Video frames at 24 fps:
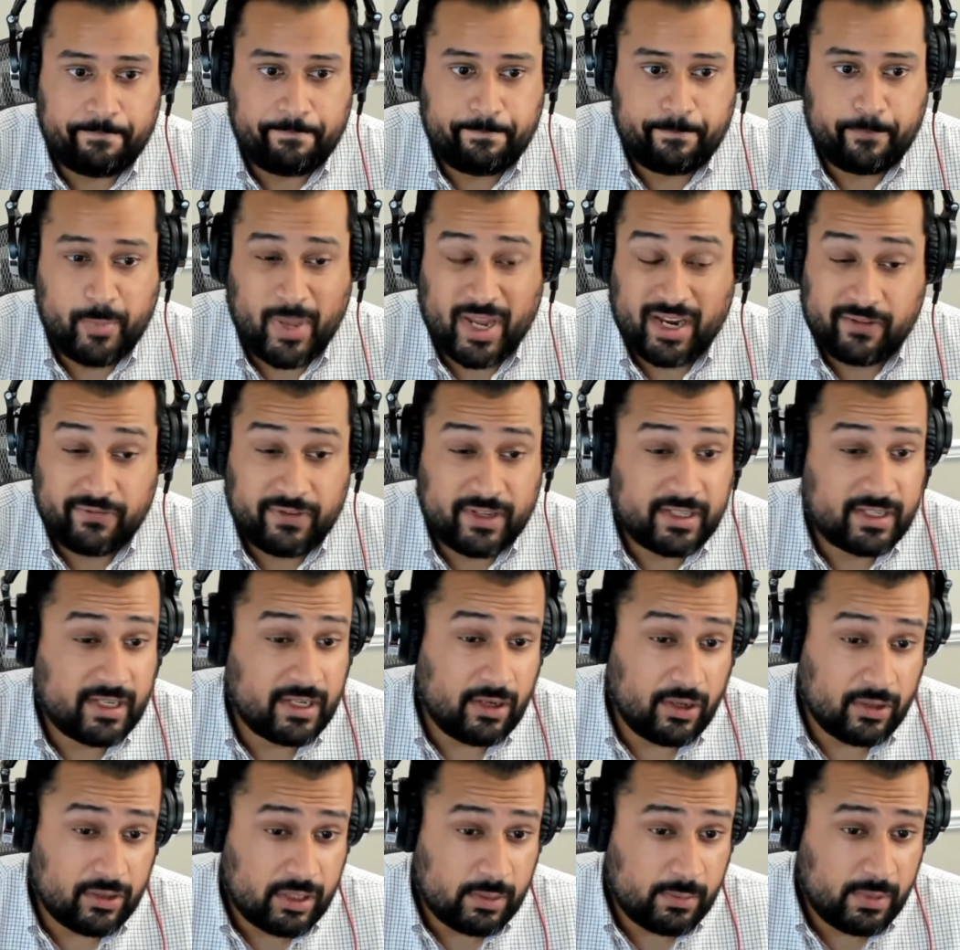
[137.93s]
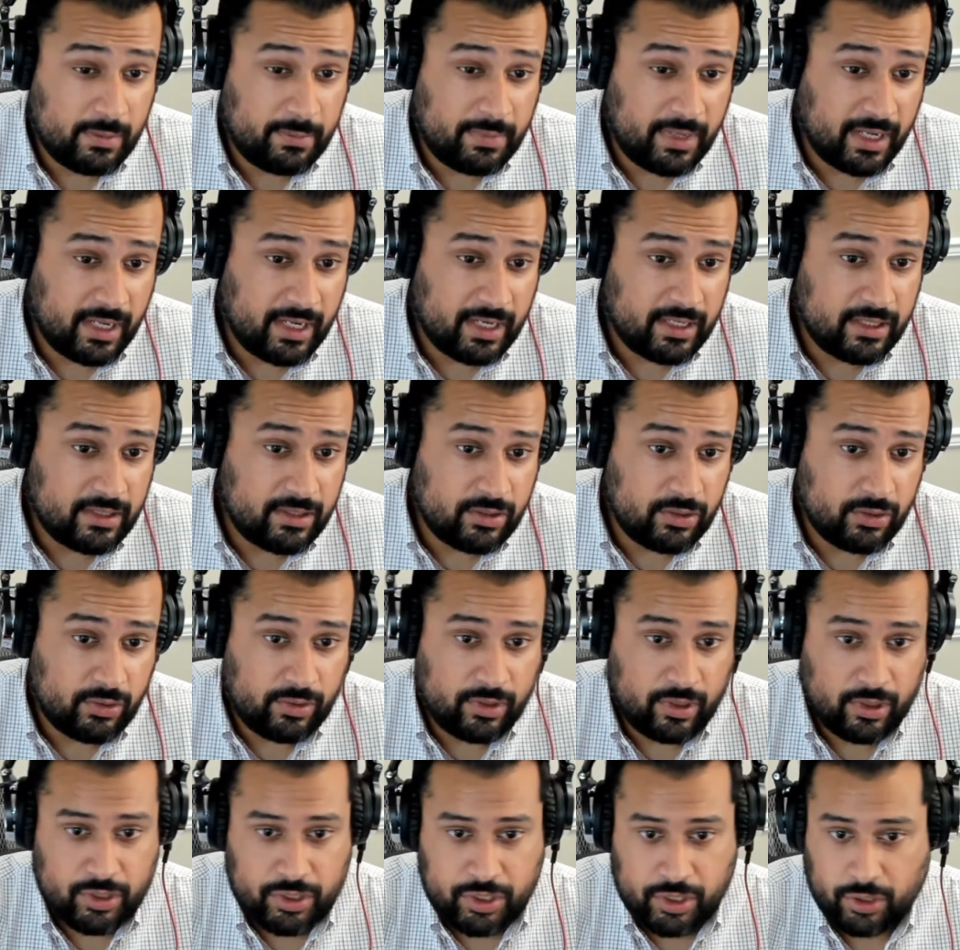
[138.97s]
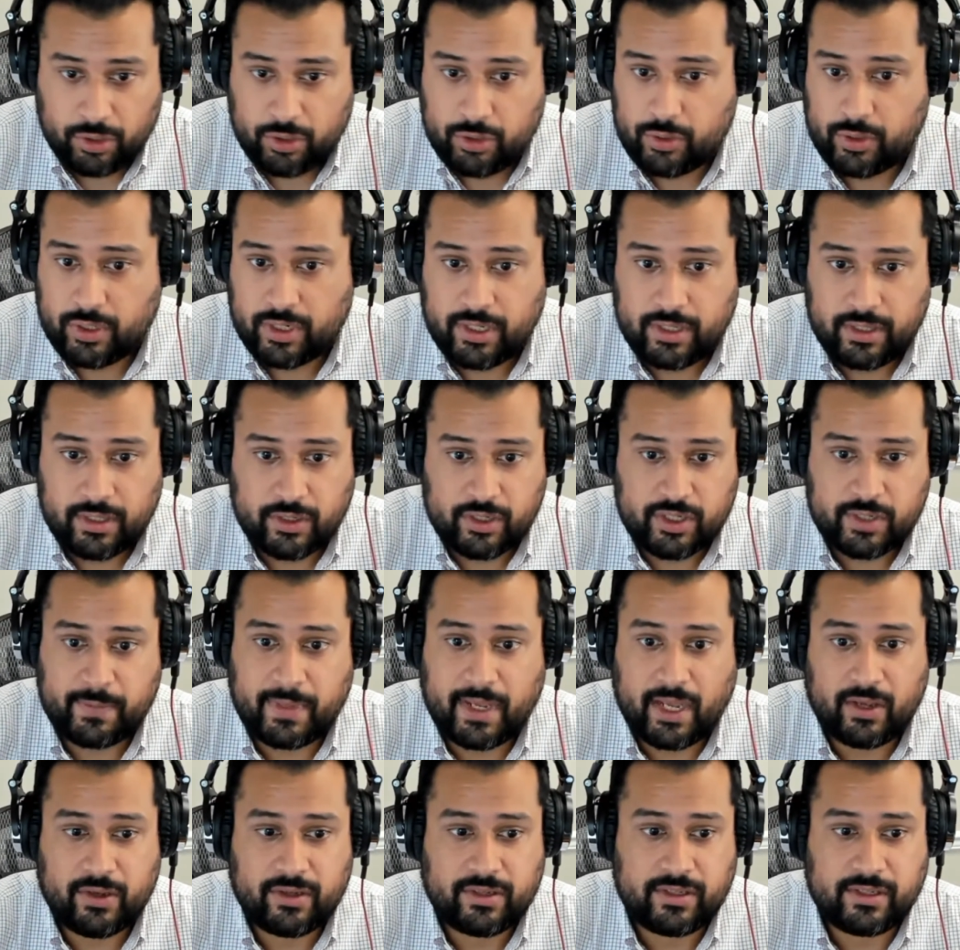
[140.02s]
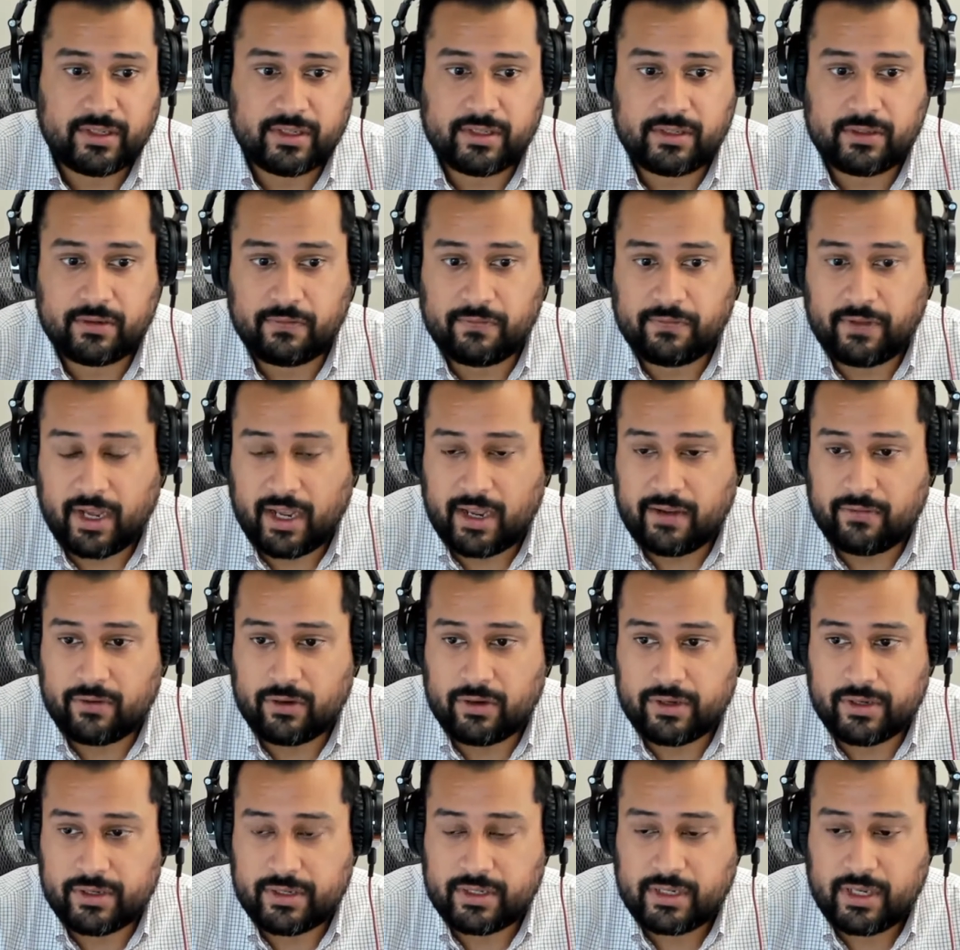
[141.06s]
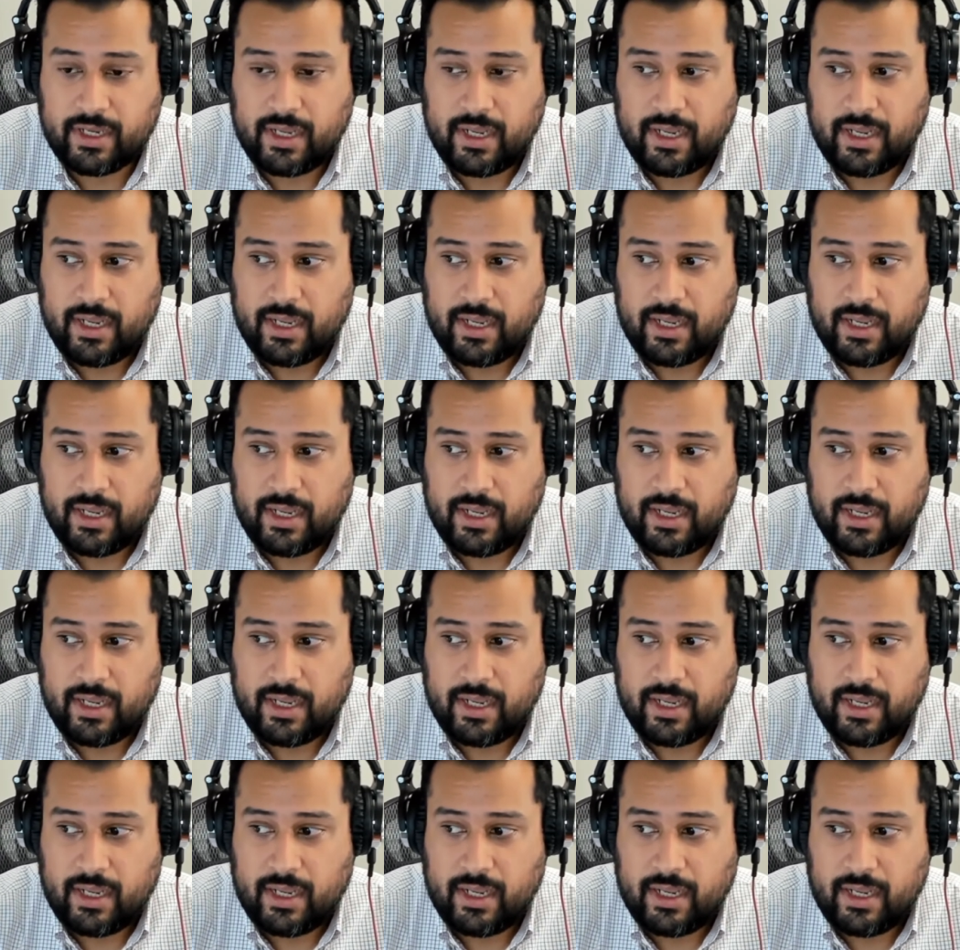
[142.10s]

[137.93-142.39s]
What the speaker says: Benefits can also be paid to their children, their spouses, survivors.